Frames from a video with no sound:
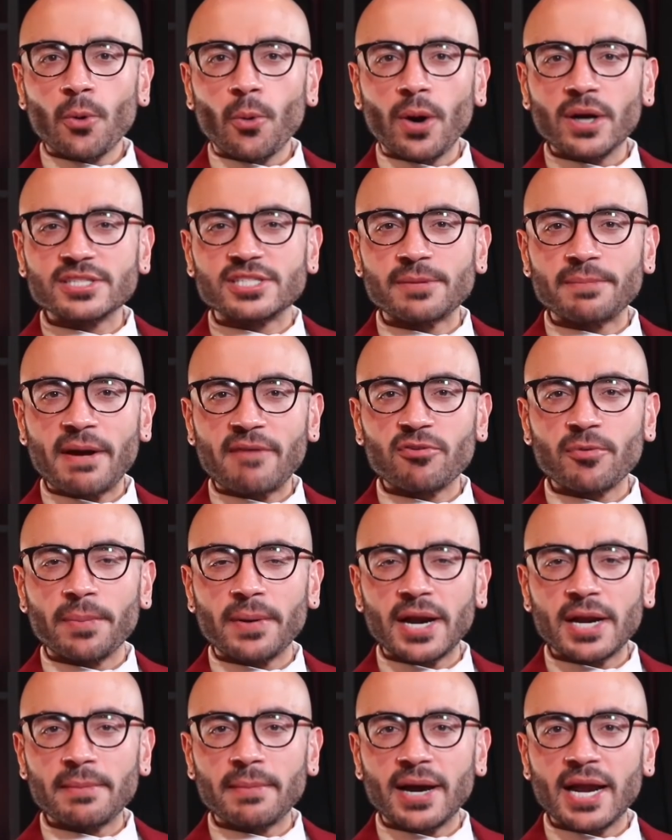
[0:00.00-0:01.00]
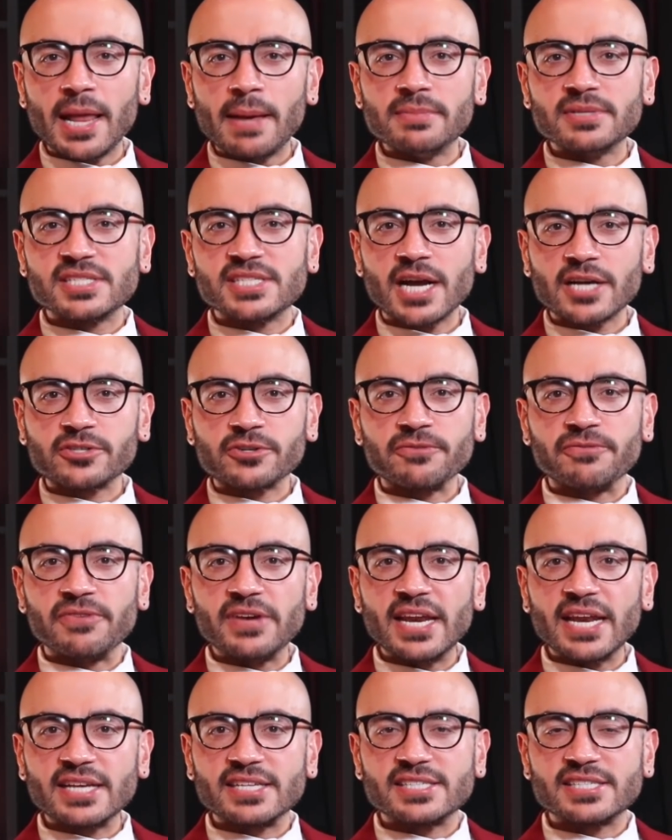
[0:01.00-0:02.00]
What's up, everybody? My name is
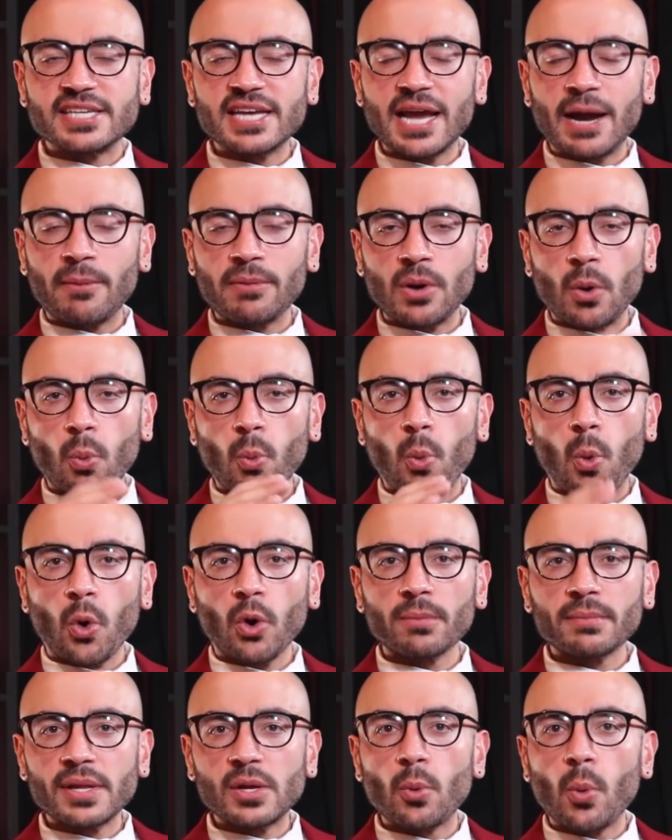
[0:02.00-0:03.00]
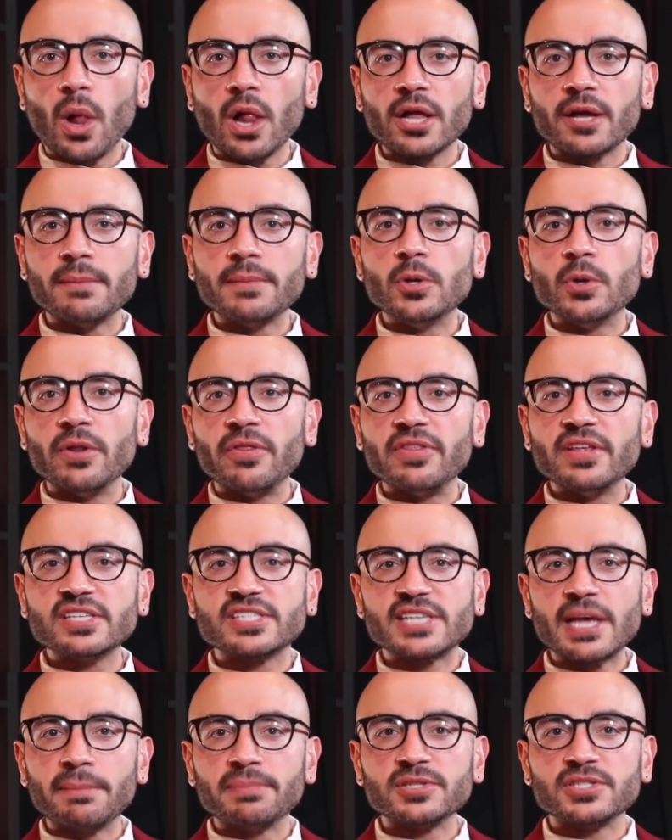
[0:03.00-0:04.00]
drphoenixsingh. I want to warmly welcome you to
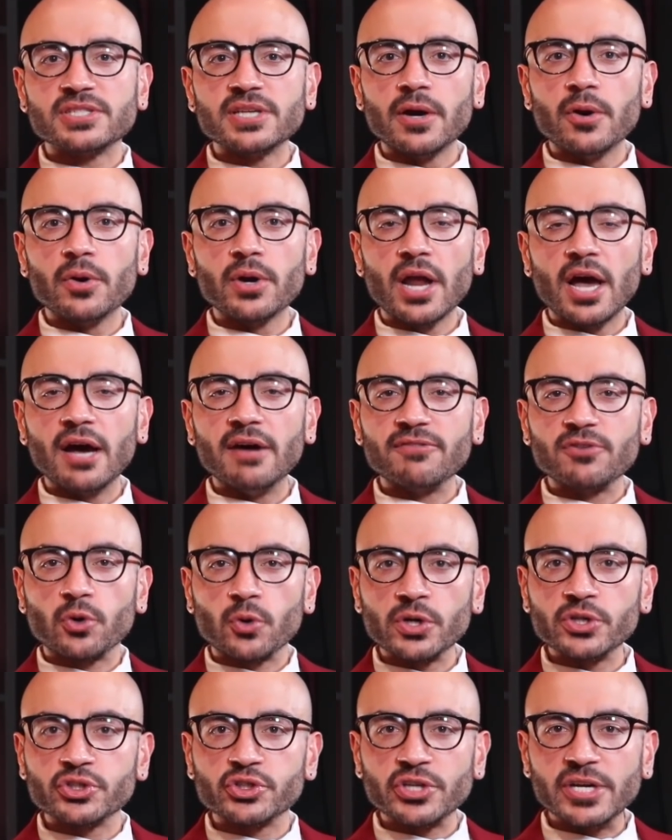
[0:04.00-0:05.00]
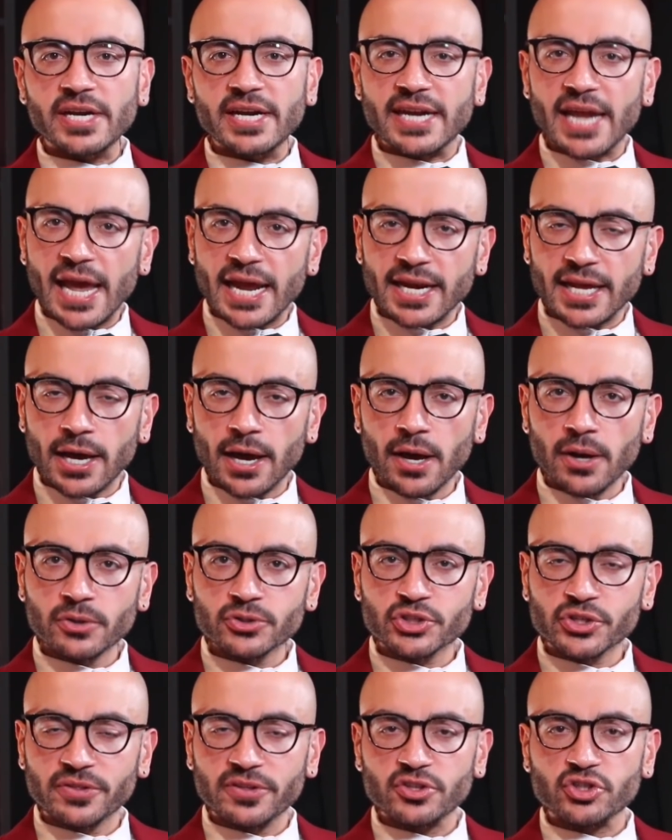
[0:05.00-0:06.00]
this episode of Christian Date
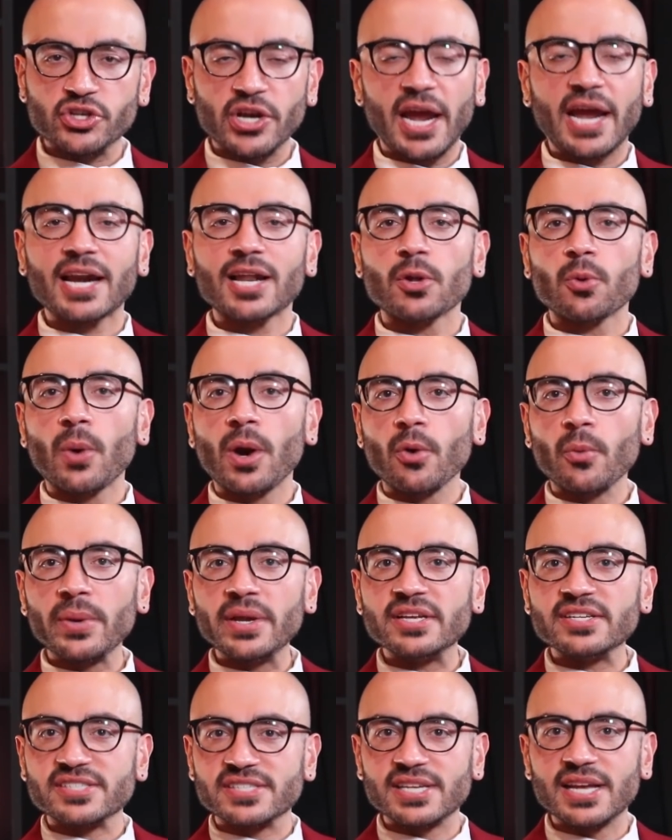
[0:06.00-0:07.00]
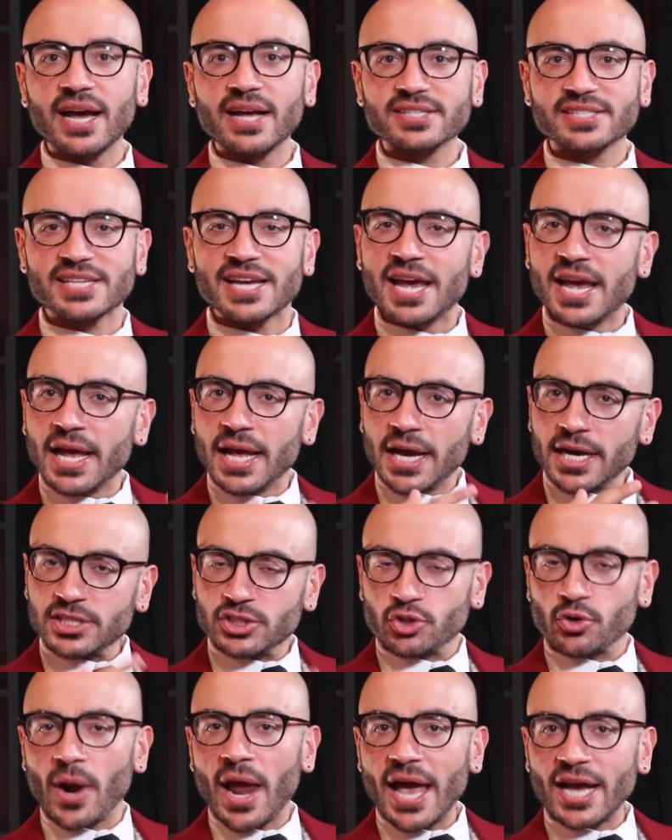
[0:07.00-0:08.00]
Coach, the channel where we discuss
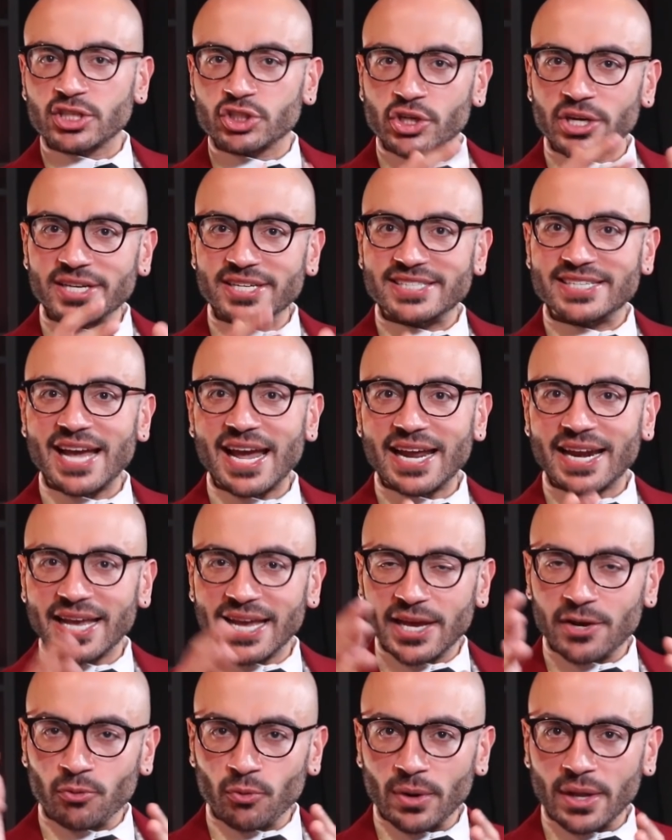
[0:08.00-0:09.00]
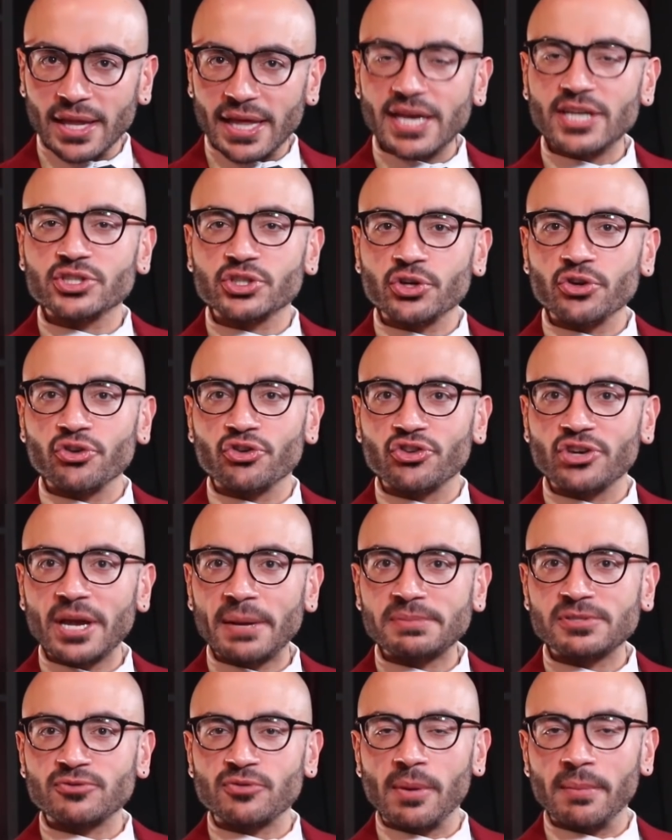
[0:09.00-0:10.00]
attraction, dating, and
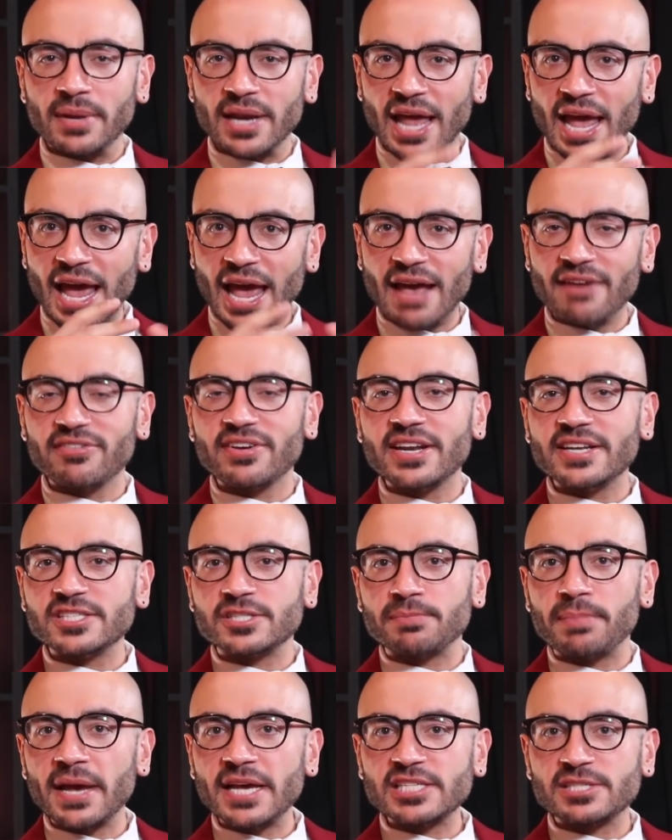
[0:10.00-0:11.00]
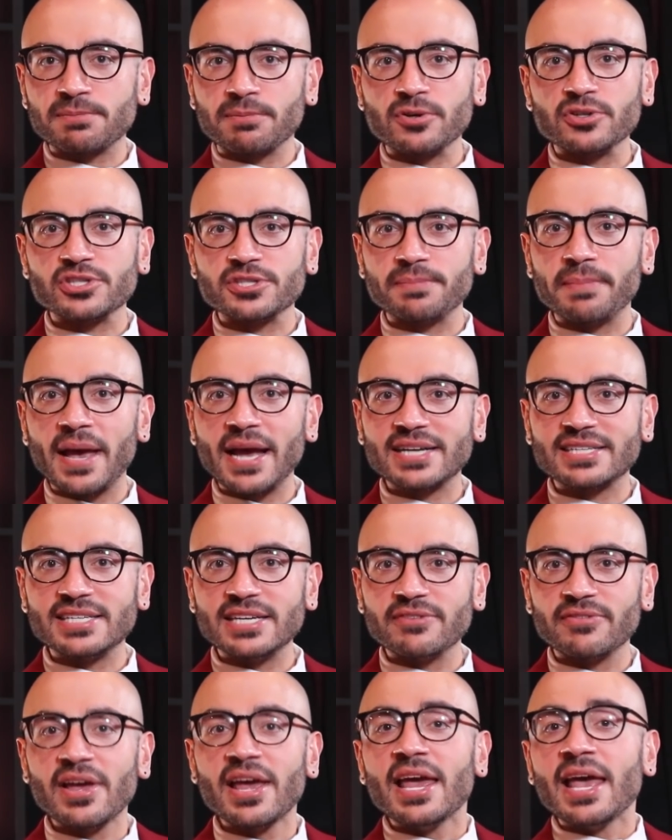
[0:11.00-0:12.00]
relationships from an evidence-based
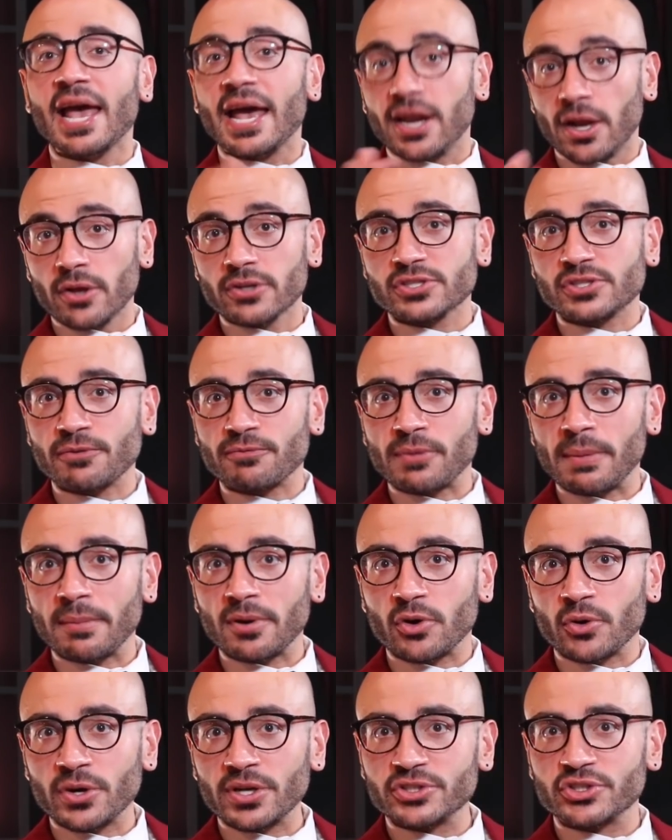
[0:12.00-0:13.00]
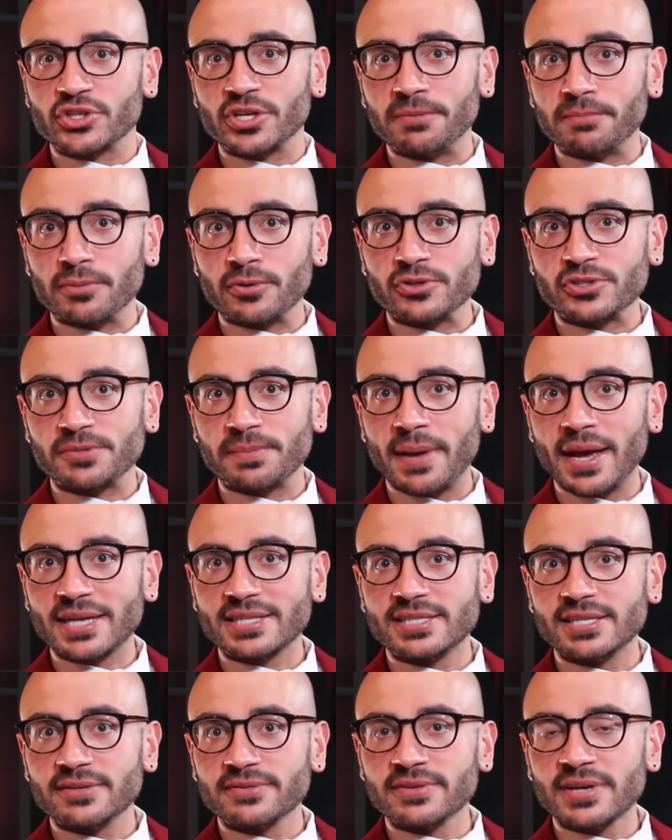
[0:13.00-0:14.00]
perspective and also from a Christian
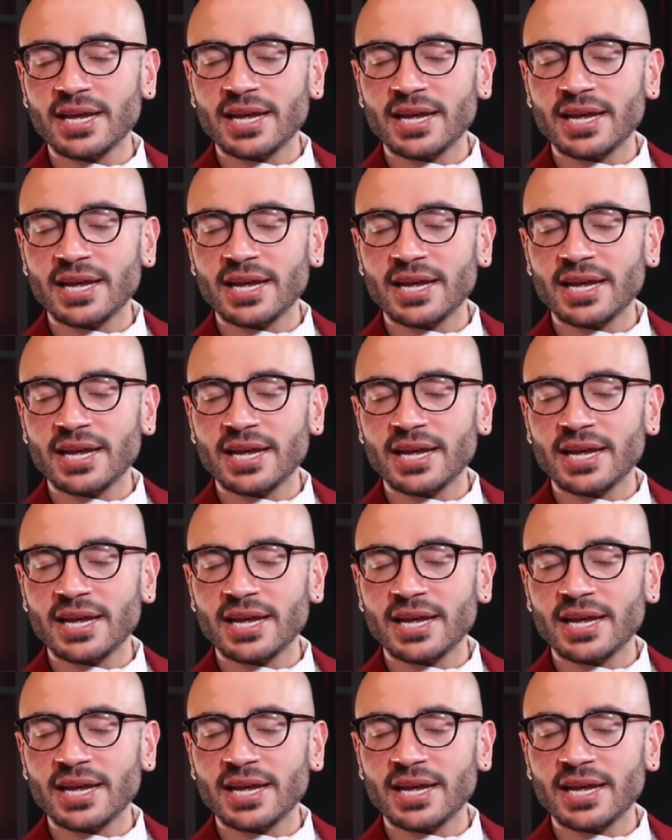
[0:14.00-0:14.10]
perspective.